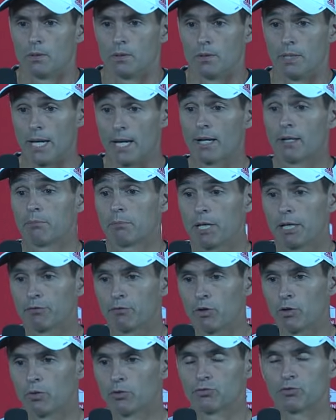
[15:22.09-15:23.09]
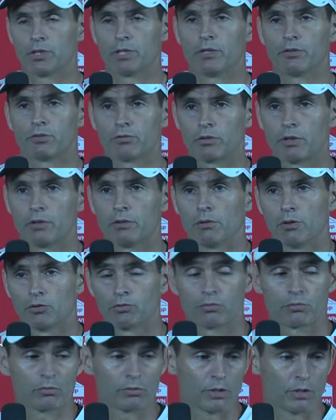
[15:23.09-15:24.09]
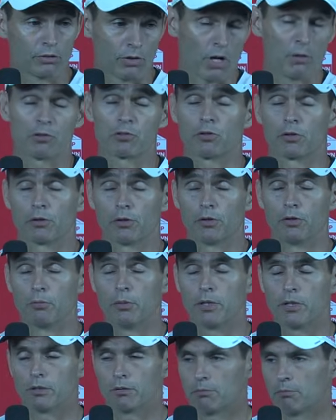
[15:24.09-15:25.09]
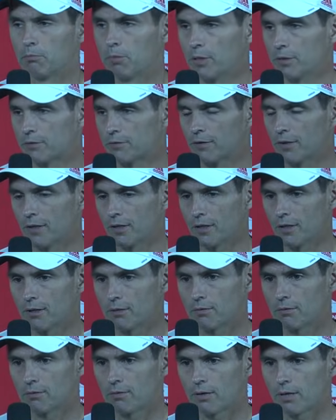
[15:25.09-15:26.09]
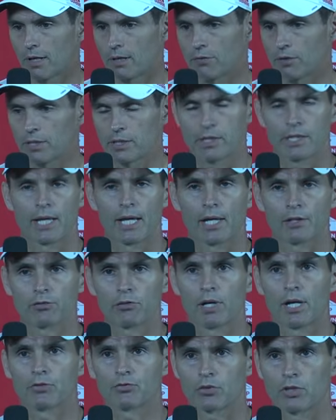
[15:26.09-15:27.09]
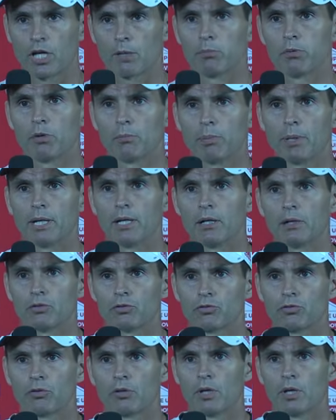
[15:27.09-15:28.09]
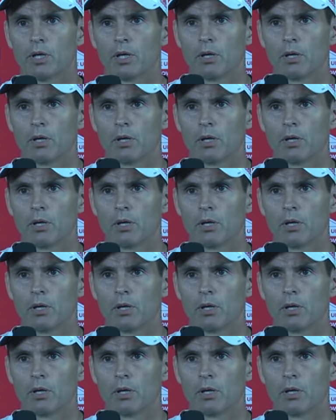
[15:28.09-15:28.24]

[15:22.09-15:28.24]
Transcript: Yeah, I mean, I've noticed that he's always looked good to me, but I think he has lost a couple of pounds,